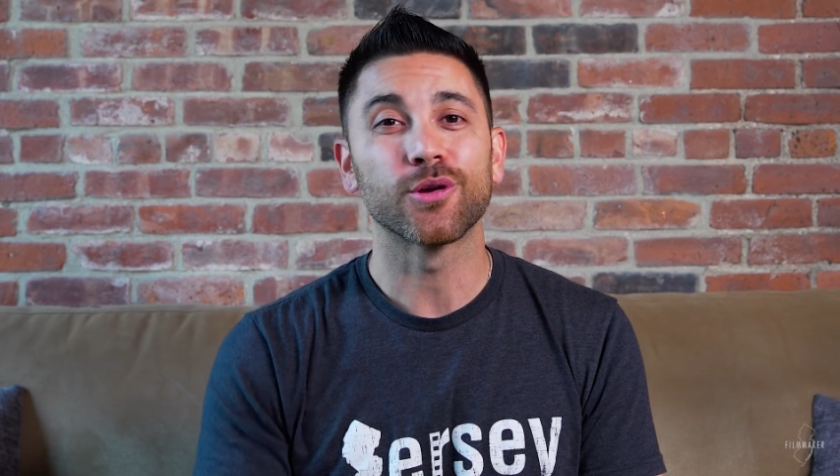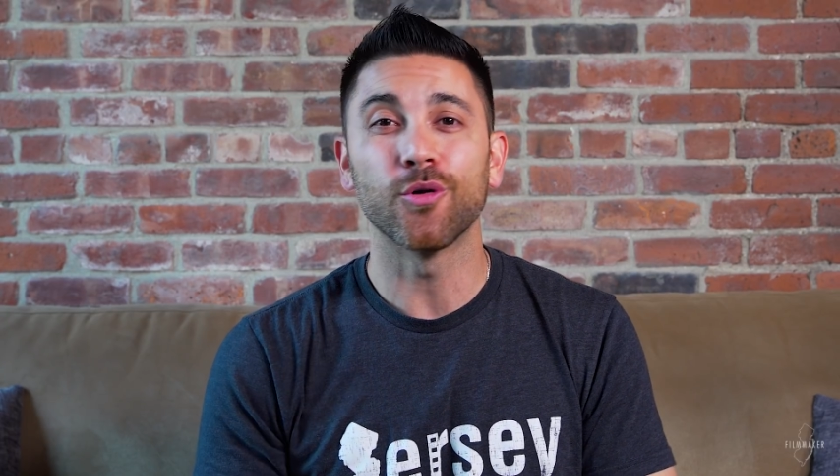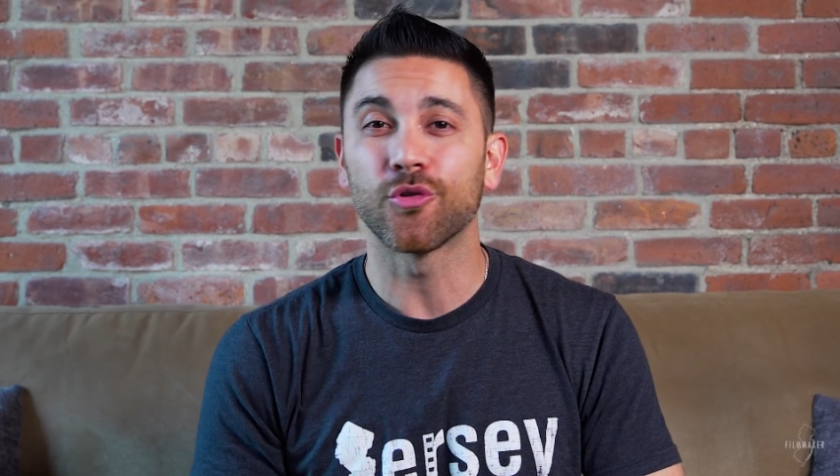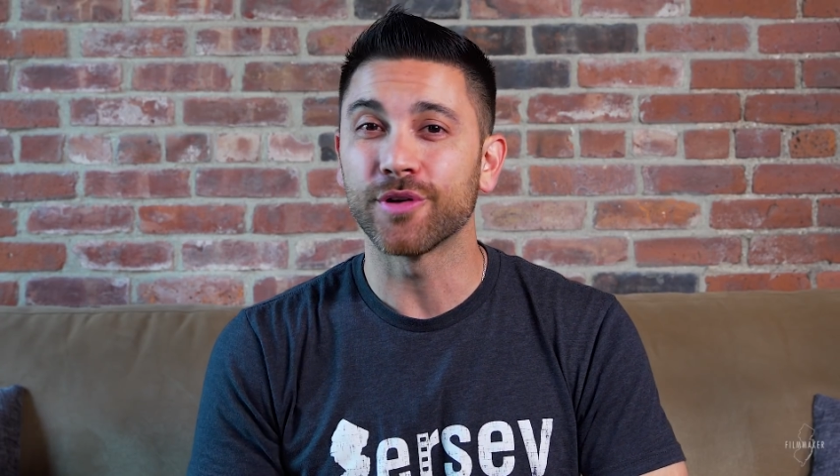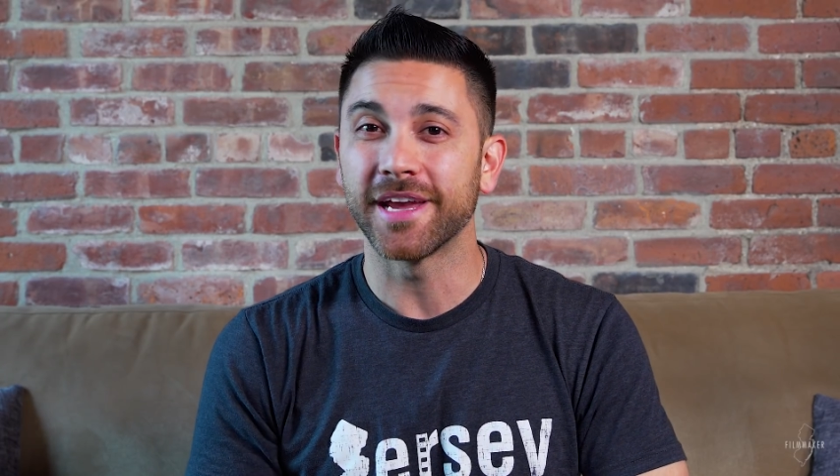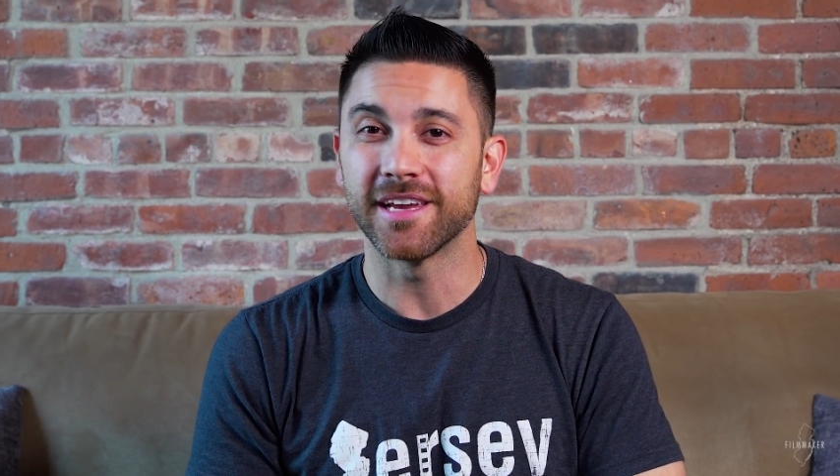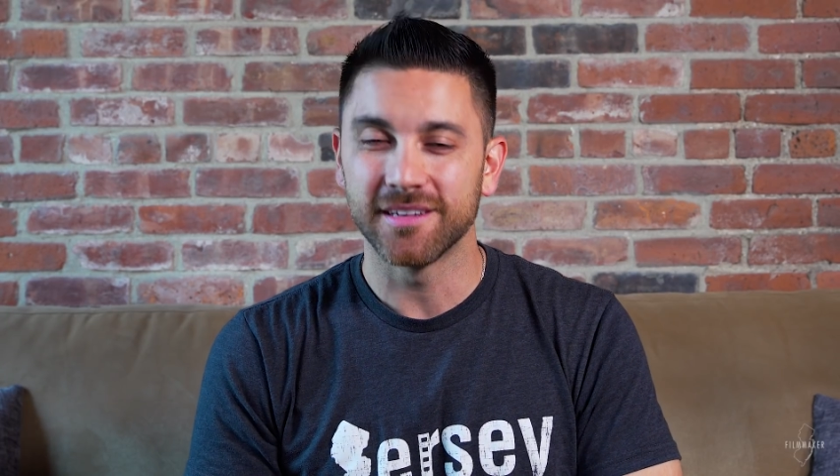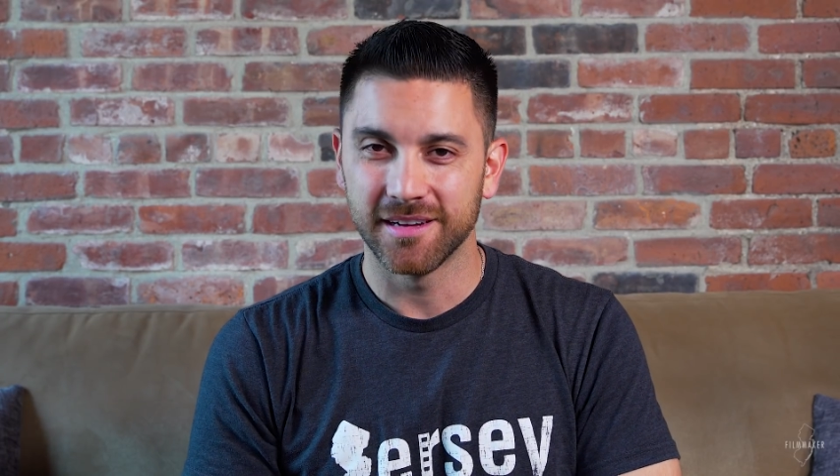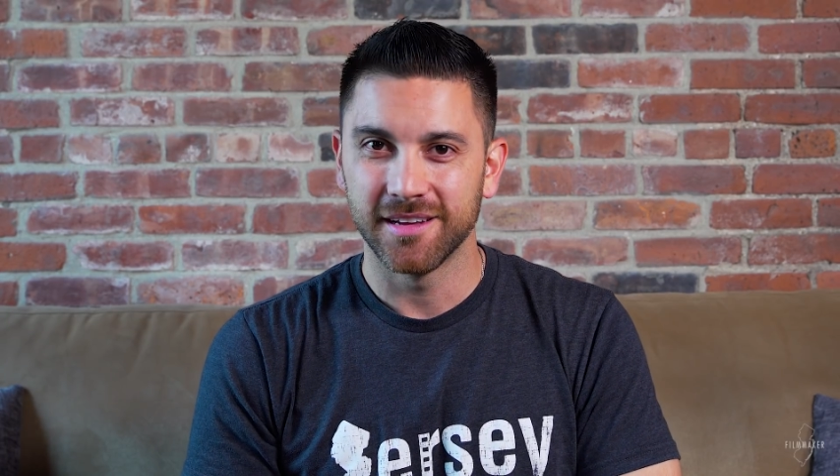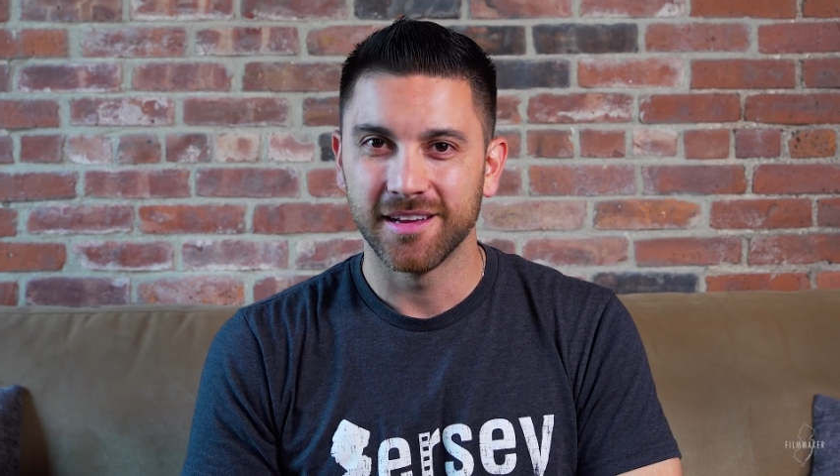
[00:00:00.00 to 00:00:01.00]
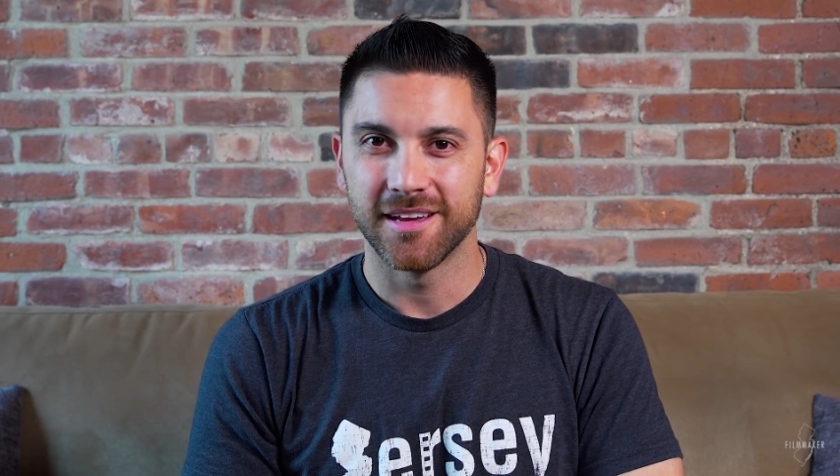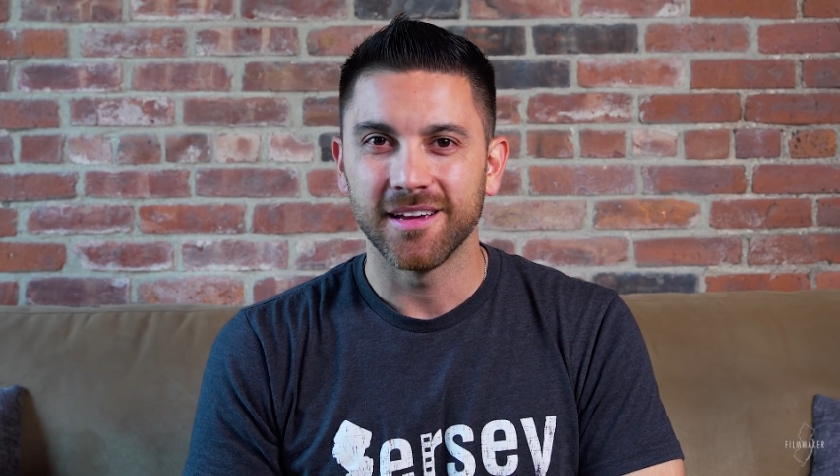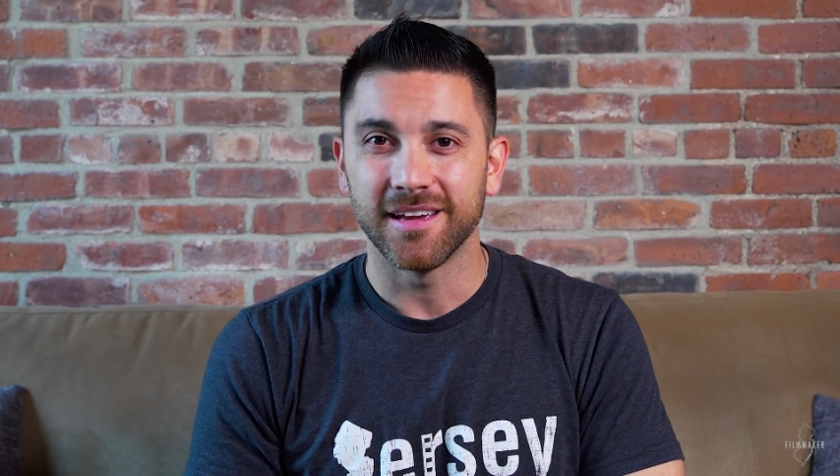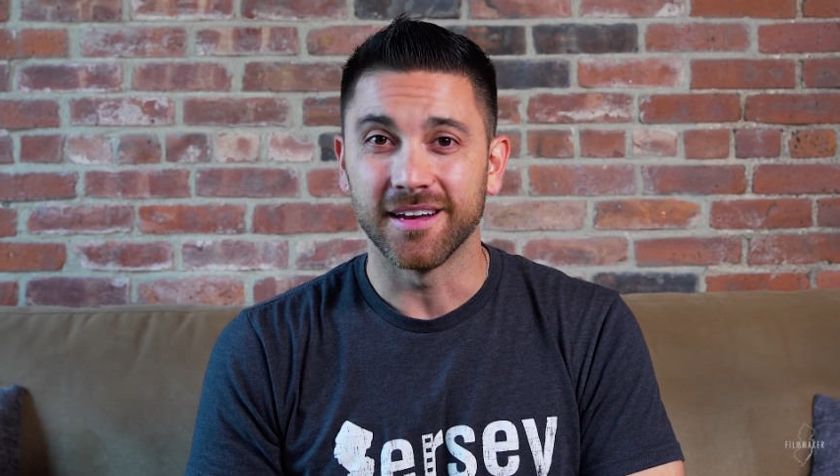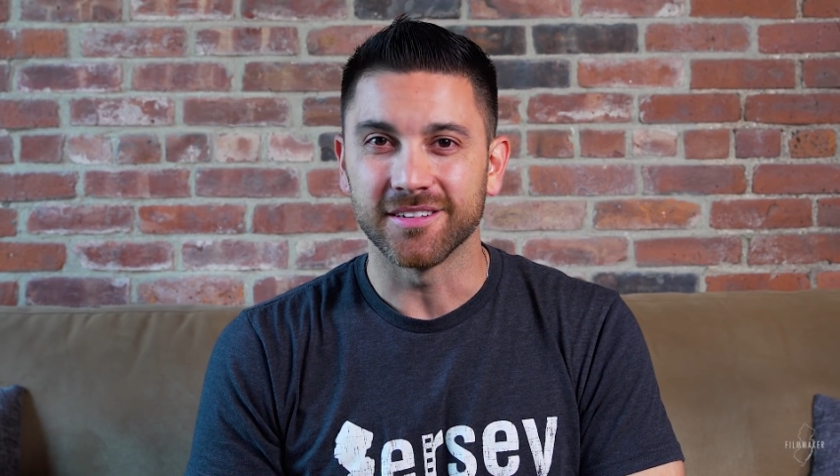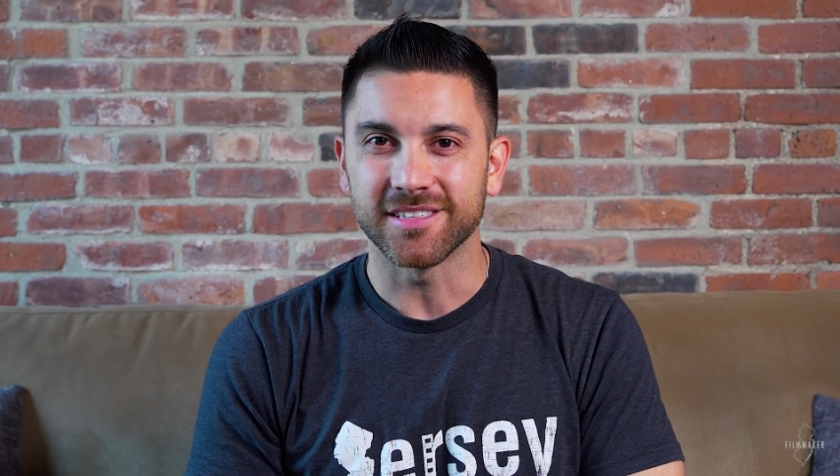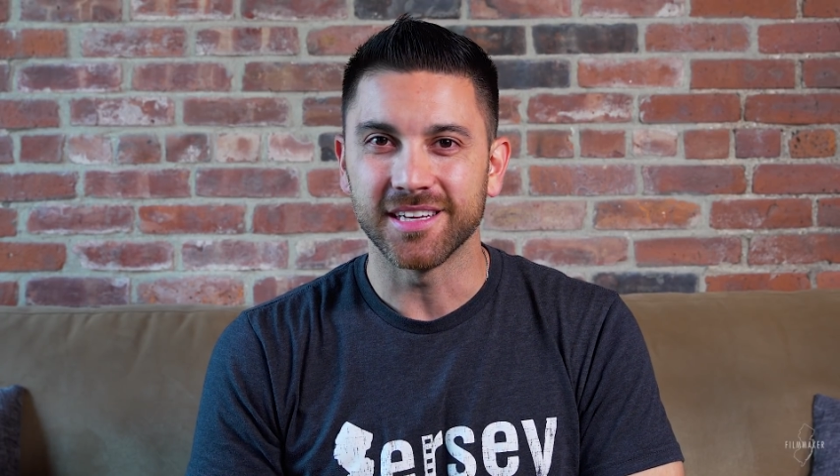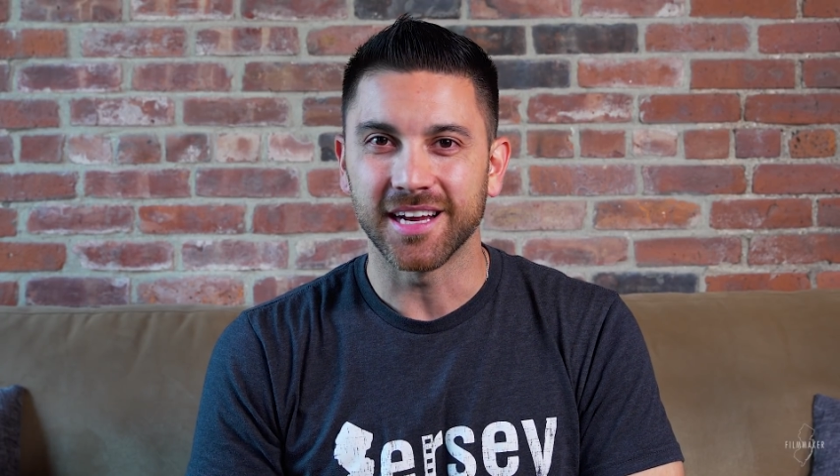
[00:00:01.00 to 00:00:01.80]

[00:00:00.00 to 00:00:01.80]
go create, and I'll see you